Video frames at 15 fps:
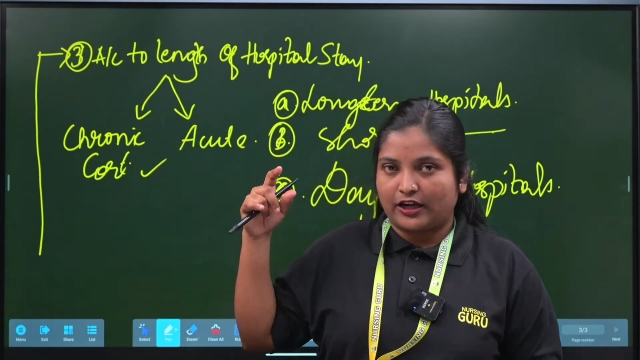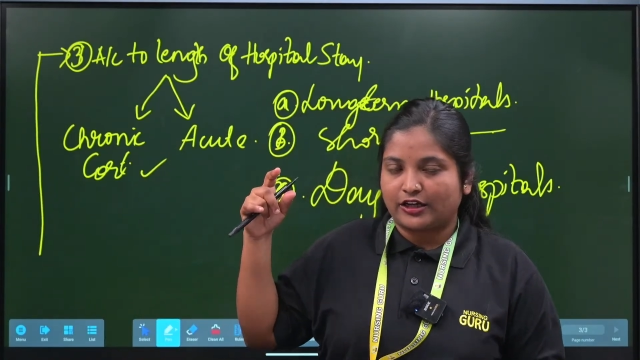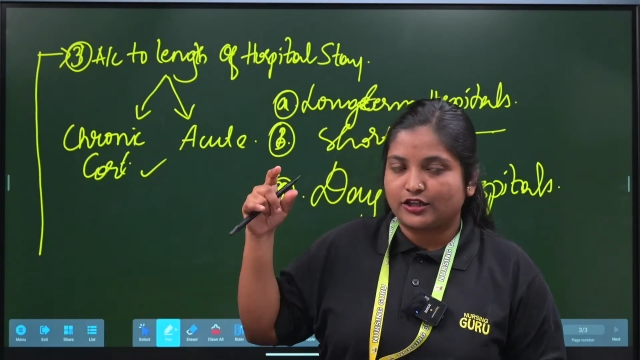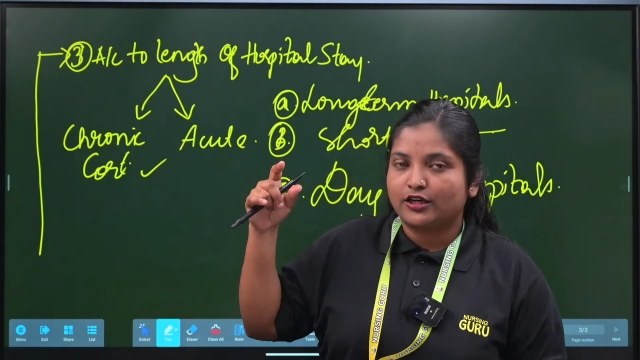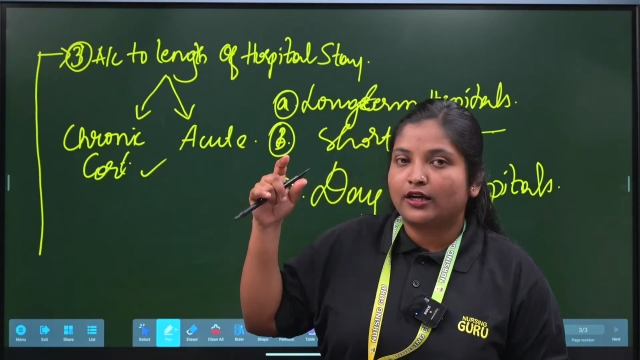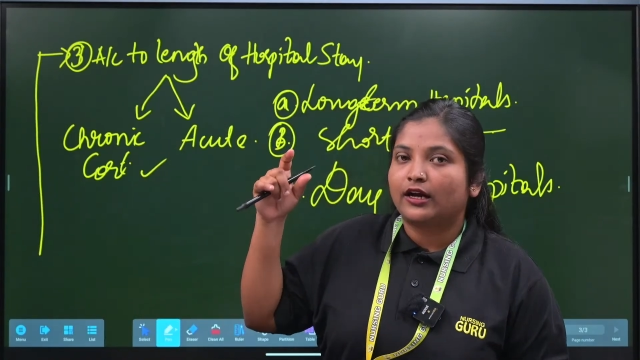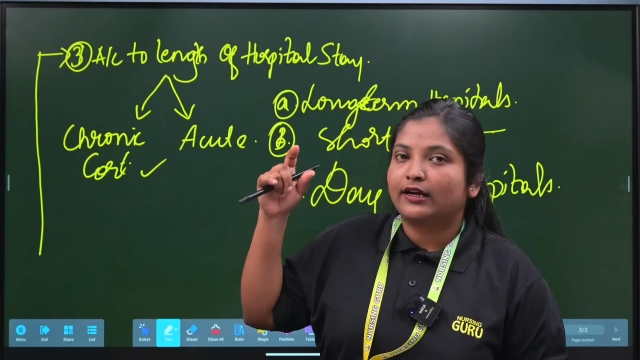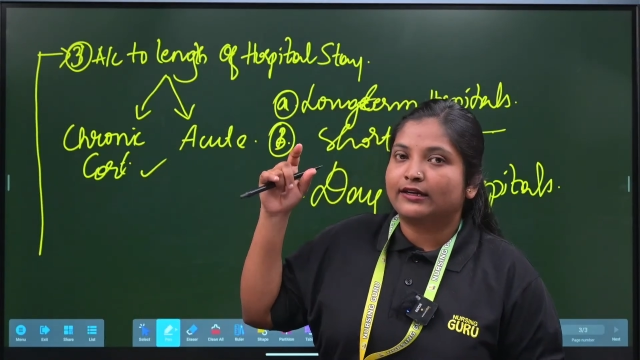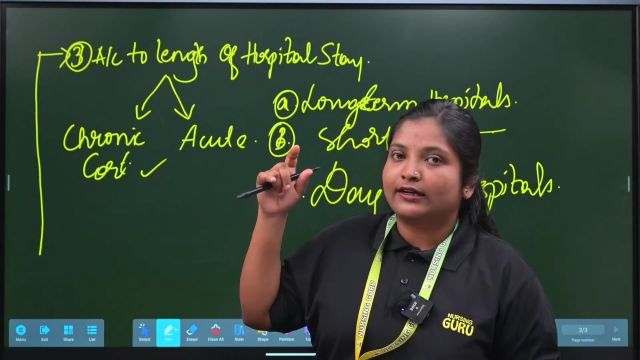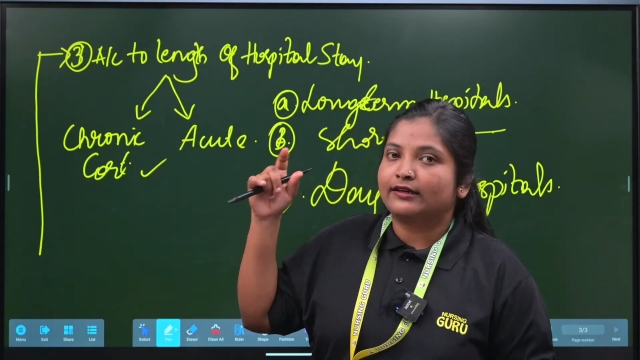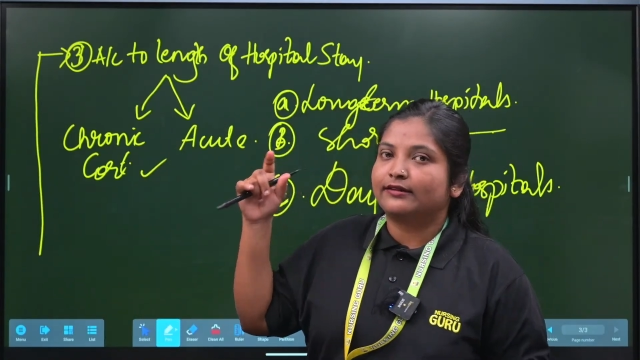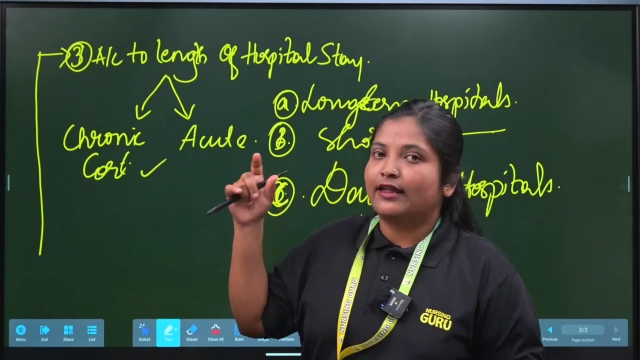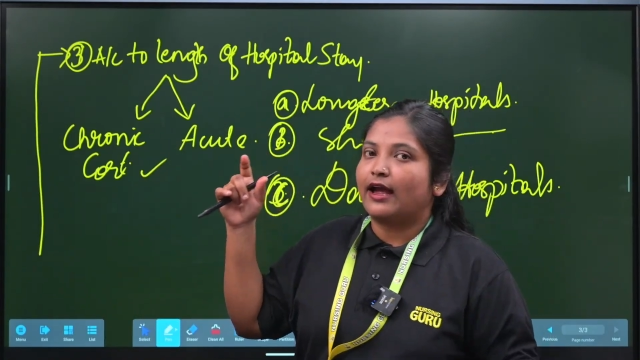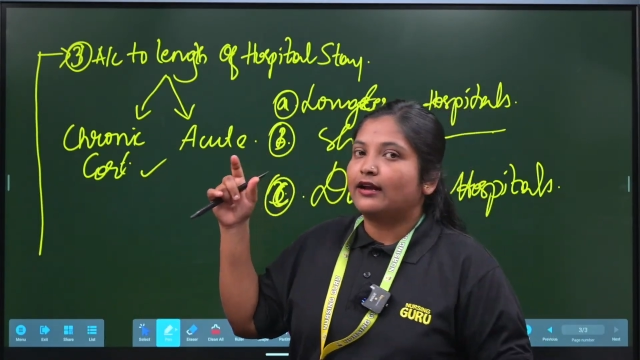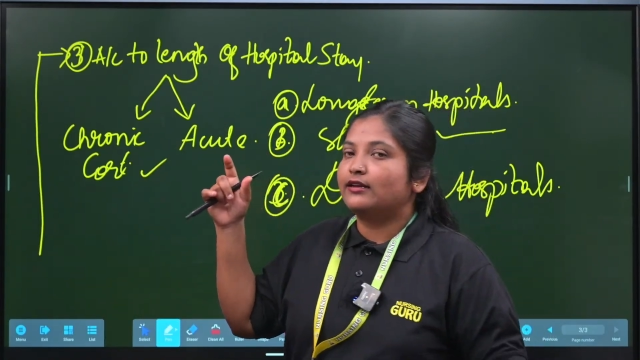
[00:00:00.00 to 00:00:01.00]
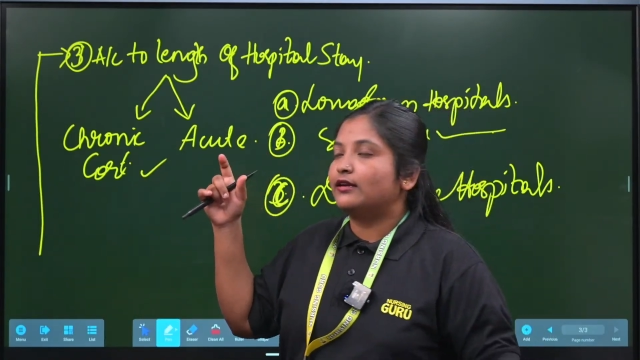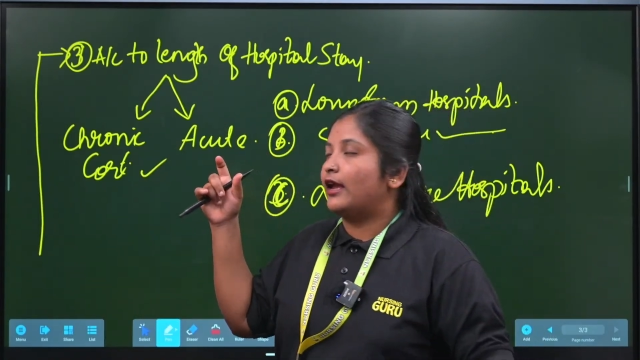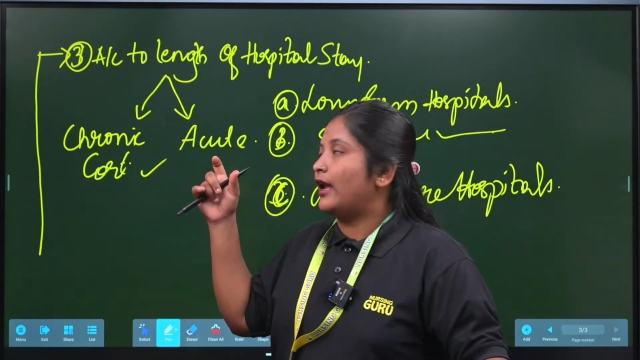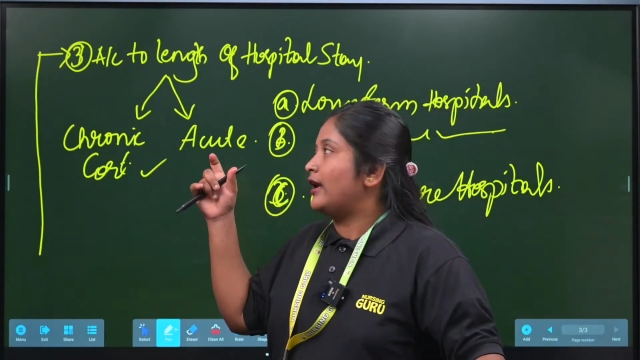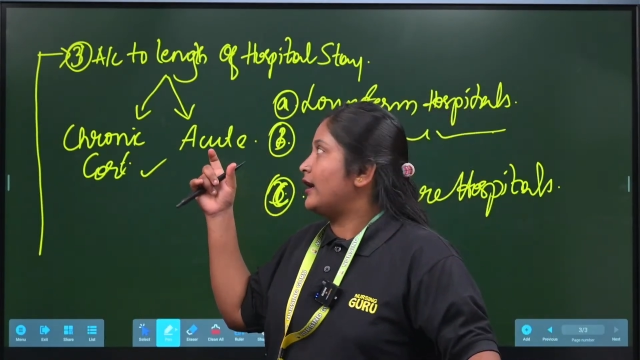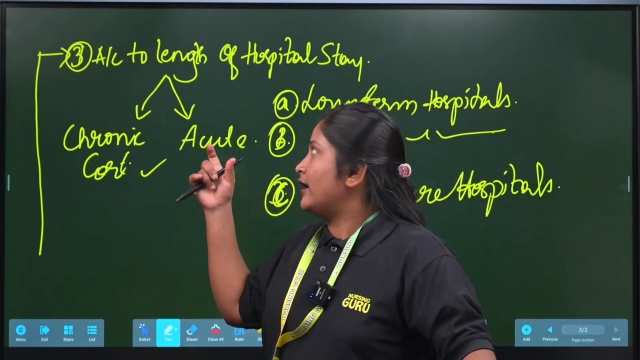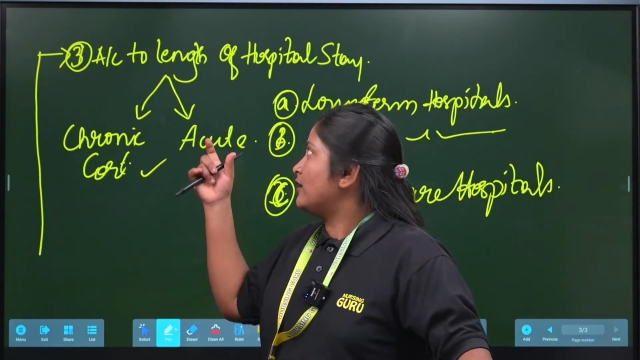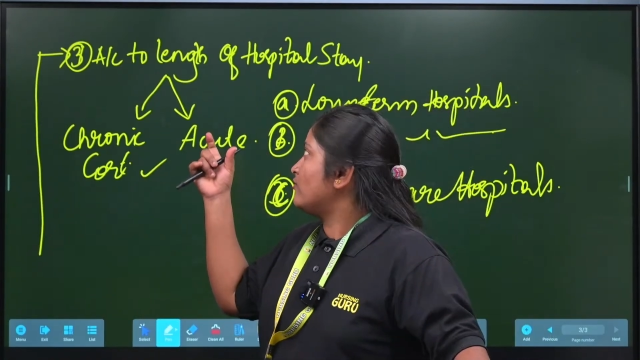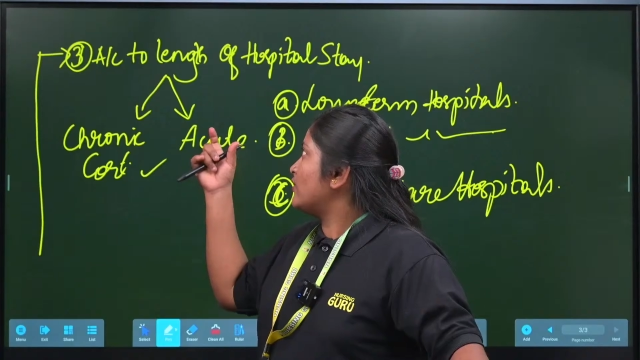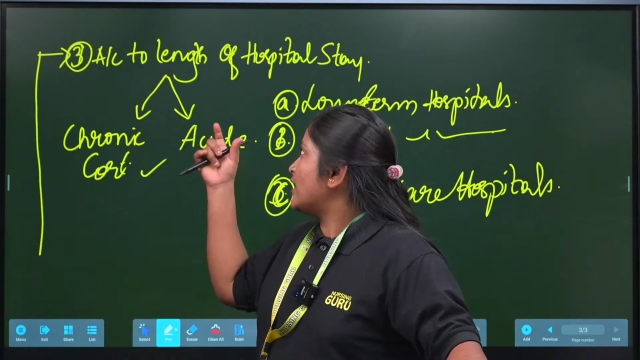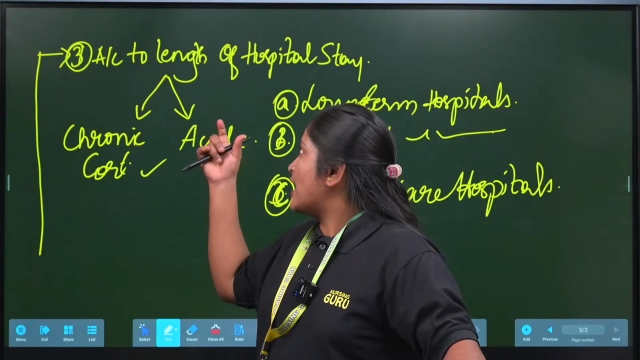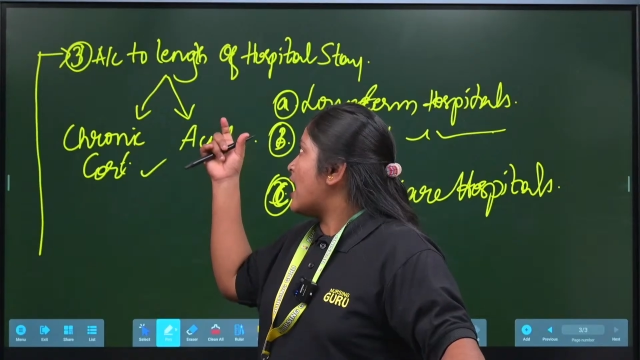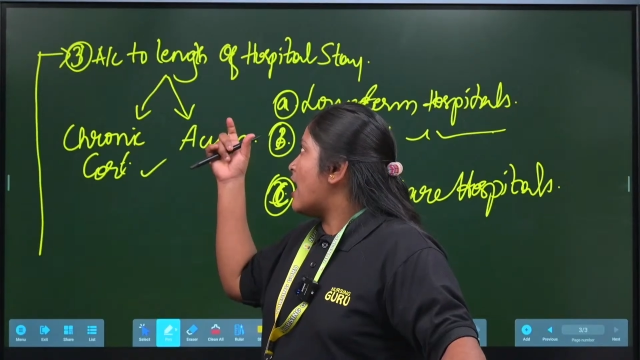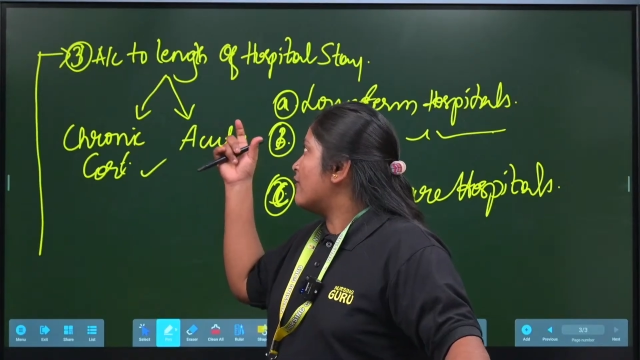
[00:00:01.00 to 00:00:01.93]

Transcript: Under that again we have a